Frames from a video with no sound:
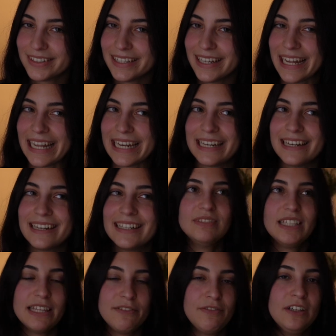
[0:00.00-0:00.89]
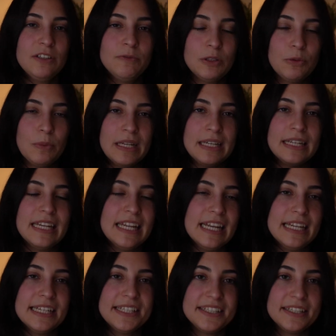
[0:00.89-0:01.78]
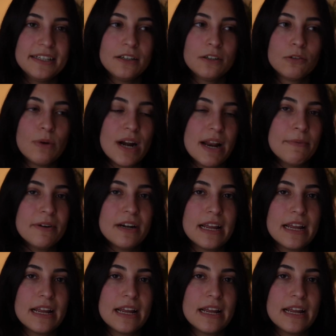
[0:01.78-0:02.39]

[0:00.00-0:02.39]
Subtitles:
The difference between these and whatever